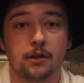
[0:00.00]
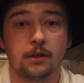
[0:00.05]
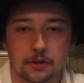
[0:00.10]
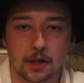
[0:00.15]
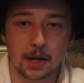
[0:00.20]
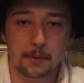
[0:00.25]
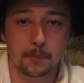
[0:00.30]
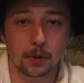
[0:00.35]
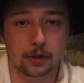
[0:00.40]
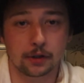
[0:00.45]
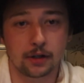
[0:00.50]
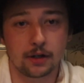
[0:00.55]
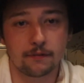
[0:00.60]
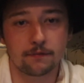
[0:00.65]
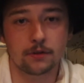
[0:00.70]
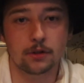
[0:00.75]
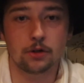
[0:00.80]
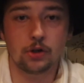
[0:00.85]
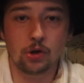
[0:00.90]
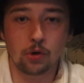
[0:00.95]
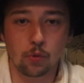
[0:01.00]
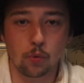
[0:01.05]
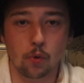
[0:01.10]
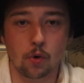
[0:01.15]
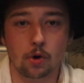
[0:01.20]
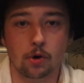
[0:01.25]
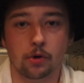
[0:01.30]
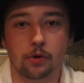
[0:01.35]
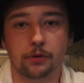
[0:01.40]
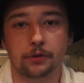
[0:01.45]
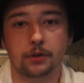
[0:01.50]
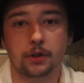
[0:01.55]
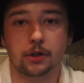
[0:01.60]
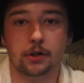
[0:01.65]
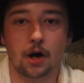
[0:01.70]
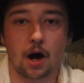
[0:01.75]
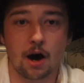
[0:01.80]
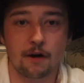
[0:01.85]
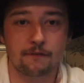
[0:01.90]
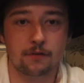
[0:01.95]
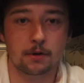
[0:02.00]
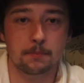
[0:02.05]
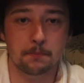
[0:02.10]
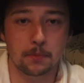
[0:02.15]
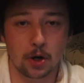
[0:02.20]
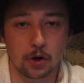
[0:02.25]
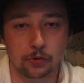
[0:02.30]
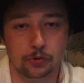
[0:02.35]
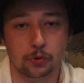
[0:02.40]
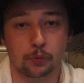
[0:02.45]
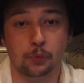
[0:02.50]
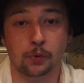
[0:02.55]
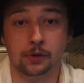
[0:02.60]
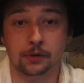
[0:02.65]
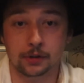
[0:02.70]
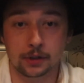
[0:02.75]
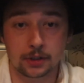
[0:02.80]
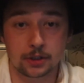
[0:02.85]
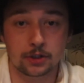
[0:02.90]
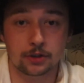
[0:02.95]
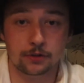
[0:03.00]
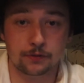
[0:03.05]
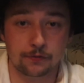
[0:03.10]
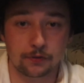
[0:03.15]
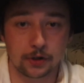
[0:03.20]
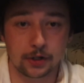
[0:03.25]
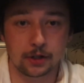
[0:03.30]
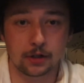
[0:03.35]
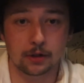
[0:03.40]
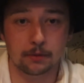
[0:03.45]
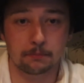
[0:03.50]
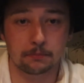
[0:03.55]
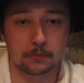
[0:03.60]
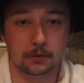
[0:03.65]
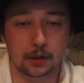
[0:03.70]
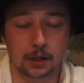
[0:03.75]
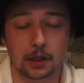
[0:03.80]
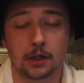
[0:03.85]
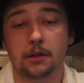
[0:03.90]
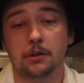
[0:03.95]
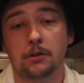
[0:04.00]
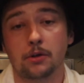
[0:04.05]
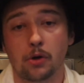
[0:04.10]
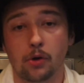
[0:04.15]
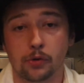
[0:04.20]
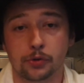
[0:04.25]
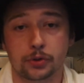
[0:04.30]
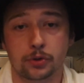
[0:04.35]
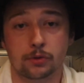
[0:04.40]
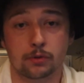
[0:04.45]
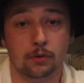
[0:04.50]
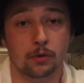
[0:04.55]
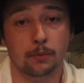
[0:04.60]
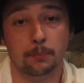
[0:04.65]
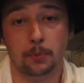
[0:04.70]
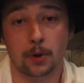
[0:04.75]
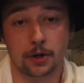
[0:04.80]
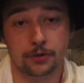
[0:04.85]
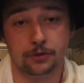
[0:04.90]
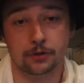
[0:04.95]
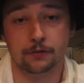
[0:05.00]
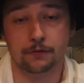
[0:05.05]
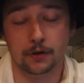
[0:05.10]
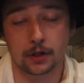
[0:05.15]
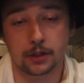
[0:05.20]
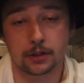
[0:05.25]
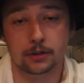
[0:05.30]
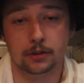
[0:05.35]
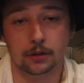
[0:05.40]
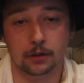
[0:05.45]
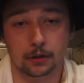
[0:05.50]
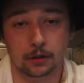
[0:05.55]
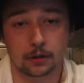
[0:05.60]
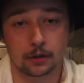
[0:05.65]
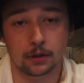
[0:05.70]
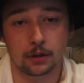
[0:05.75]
They believed the New World could offer both religious freedom and cultural preservation,